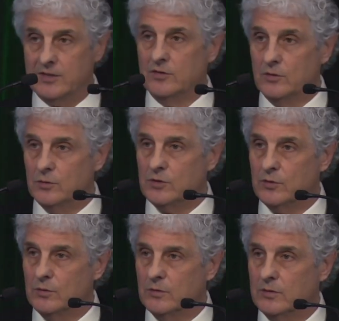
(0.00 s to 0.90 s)
this new
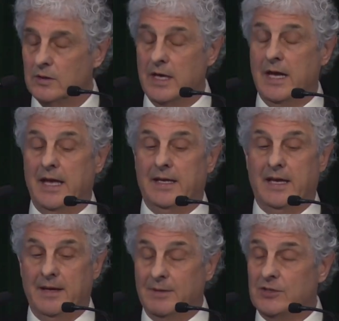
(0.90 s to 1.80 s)
tool,
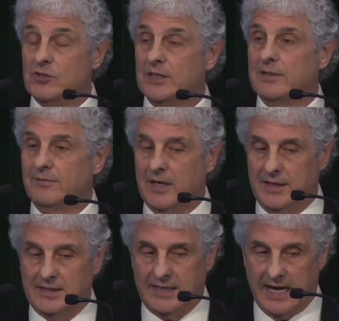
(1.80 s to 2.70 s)
an MEG
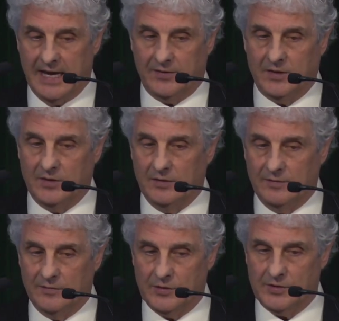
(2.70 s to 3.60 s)
device, at the
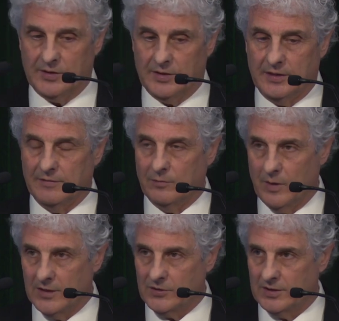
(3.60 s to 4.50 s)
University of
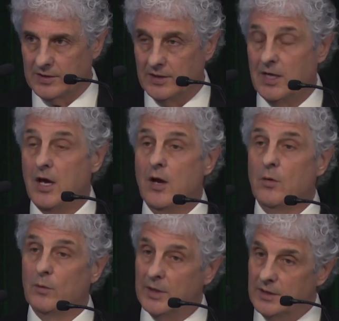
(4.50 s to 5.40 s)
Washington.
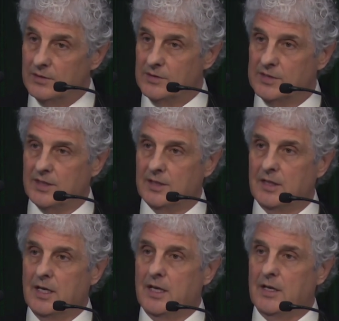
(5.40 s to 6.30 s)
We used it
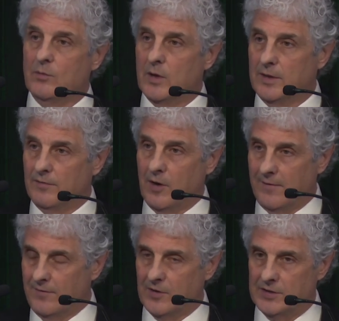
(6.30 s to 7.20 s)
in one of
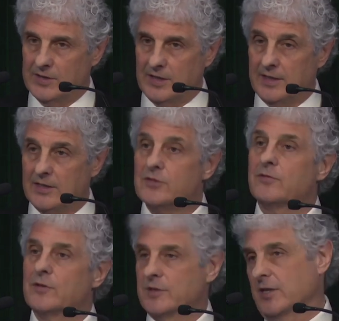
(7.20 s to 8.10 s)
our first studies
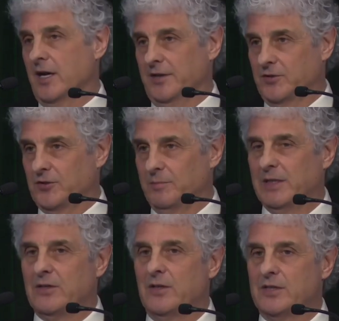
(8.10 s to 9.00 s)
for touch
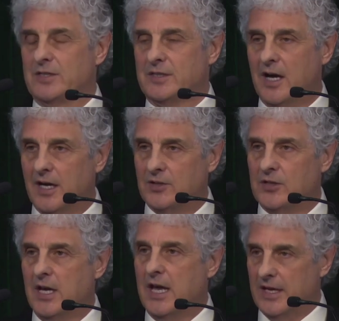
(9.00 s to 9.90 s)
because
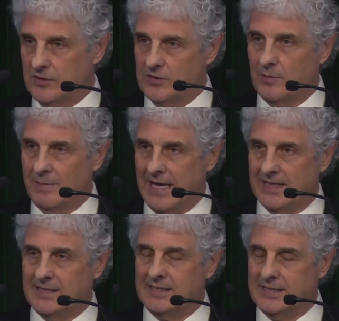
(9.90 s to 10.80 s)
touch and
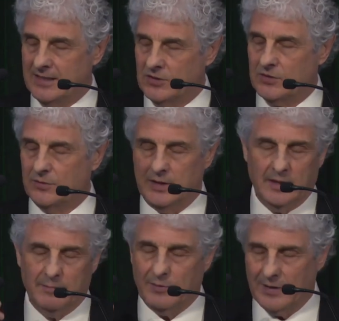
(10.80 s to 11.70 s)

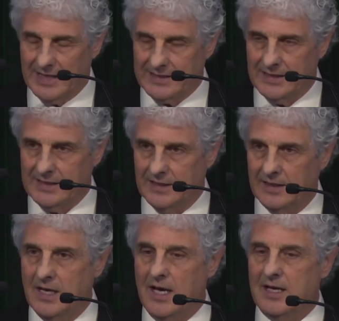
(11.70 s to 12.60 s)
somatosensory
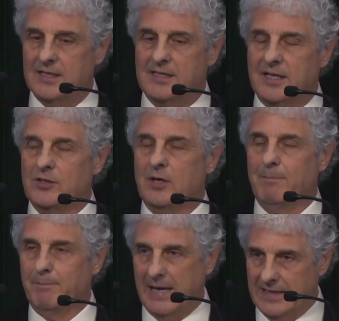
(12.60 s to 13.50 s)
processing is such a
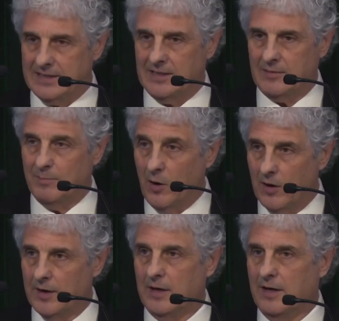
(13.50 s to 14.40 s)
basic
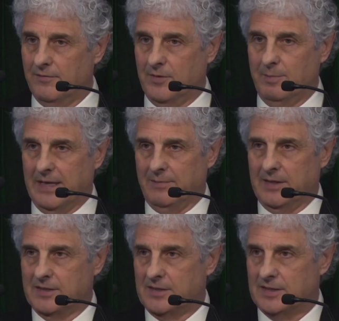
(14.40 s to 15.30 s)
part of the
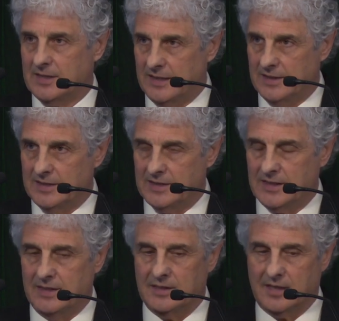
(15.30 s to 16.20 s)
baby's skin to
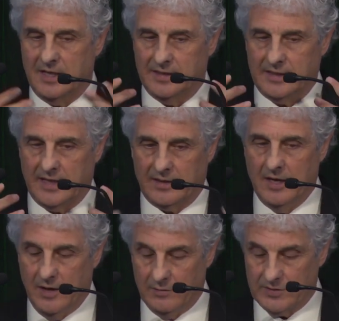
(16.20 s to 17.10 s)
skin contact
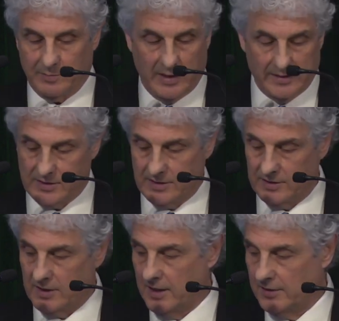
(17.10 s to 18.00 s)
response
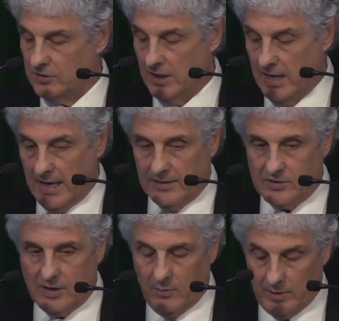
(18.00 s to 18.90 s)
to touch.
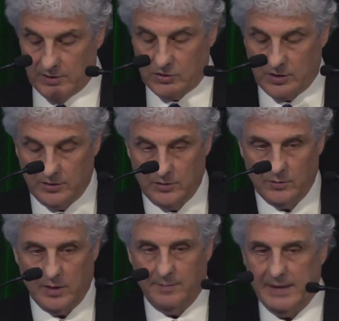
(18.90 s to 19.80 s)
And so I want to show
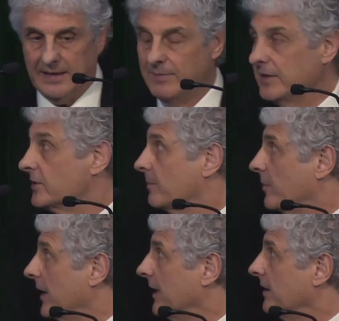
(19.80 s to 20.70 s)
you a baby's
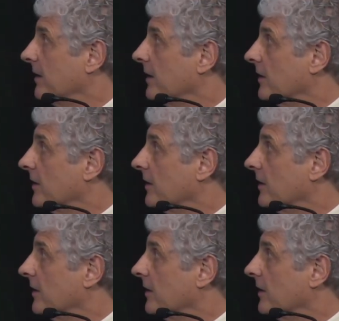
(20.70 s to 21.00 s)
brain